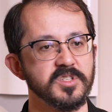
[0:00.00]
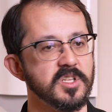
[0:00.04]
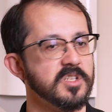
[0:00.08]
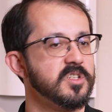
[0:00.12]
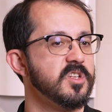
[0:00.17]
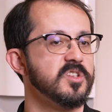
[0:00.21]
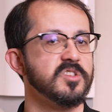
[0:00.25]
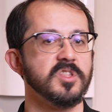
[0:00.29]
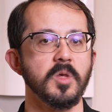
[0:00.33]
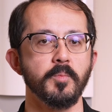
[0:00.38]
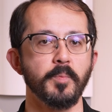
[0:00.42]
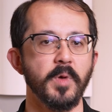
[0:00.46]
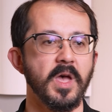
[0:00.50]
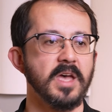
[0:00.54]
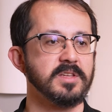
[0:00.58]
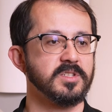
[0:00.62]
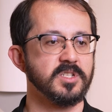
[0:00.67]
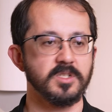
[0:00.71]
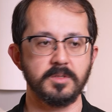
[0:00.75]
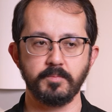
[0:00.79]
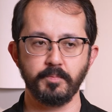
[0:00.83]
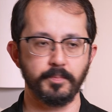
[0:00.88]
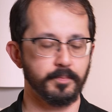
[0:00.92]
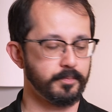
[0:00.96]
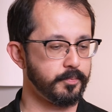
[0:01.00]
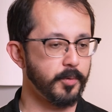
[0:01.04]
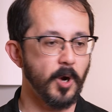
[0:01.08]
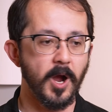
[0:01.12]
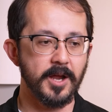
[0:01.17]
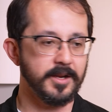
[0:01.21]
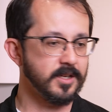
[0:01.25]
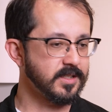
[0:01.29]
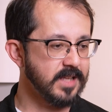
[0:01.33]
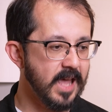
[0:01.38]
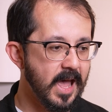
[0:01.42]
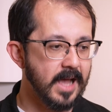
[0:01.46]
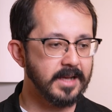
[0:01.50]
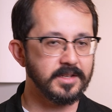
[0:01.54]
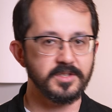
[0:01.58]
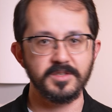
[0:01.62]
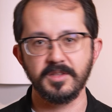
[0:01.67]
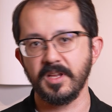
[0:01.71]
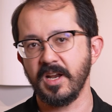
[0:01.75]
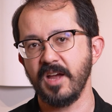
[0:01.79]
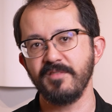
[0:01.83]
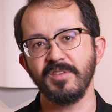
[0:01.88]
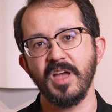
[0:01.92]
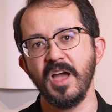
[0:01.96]
This is the best product X
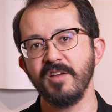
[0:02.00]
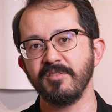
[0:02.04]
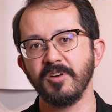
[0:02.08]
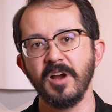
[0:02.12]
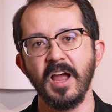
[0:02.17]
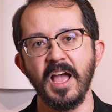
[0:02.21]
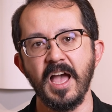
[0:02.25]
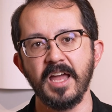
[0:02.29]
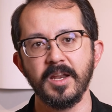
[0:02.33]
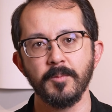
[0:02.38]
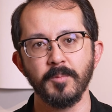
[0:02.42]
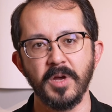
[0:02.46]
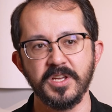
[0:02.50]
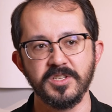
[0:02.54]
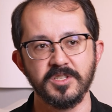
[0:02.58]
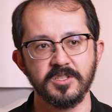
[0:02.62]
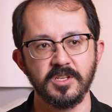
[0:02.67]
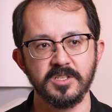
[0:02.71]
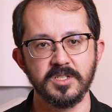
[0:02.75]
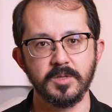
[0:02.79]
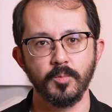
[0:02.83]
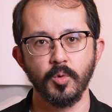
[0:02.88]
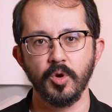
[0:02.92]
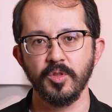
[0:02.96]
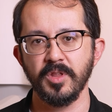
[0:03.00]
that I've ever had in my system,